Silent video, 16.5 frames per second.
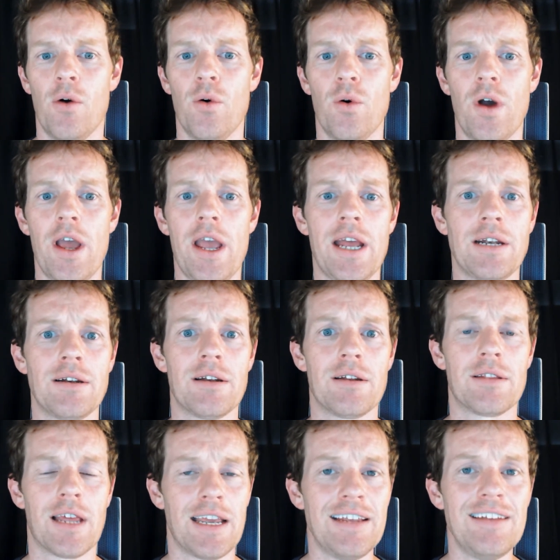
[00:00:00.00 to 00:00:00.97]

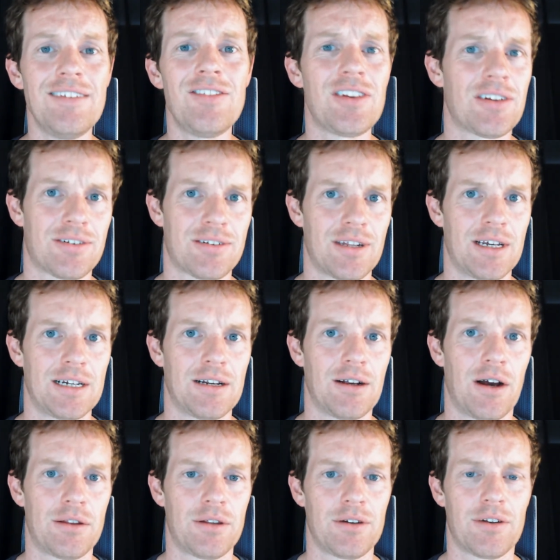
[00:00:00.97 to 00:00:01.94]
And the easiest thing,
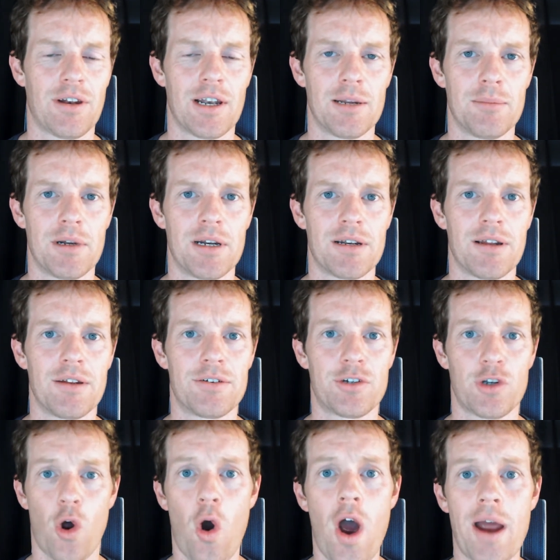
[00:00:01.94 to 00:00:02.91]
I think, to limit is
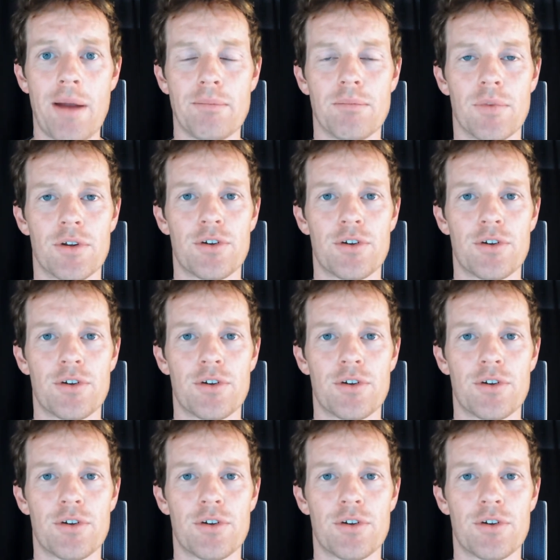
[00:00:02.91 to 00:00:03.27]
time.